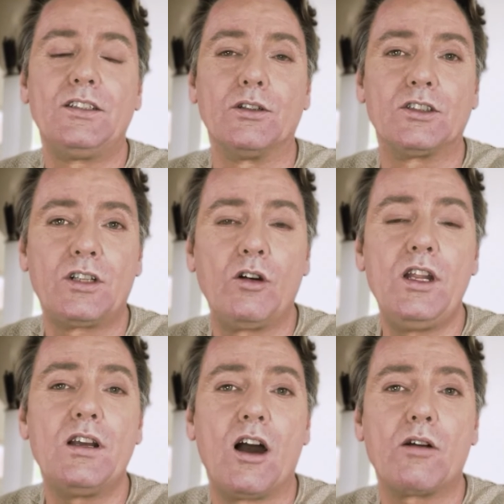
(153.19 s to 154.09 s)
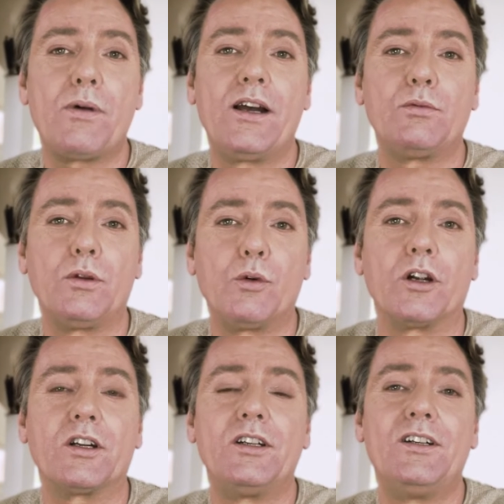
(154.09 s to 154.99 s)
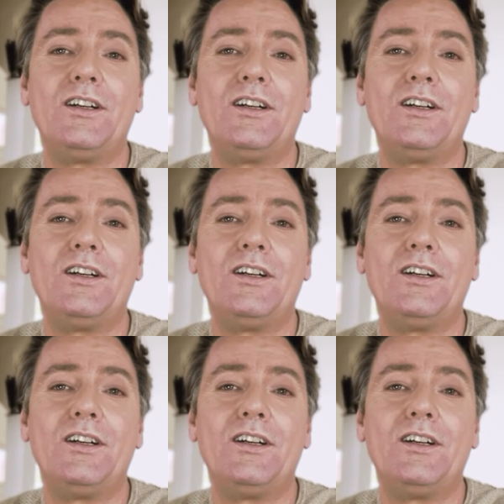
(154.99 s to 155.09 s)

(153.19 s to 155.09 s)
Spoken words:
was totally occupied with work.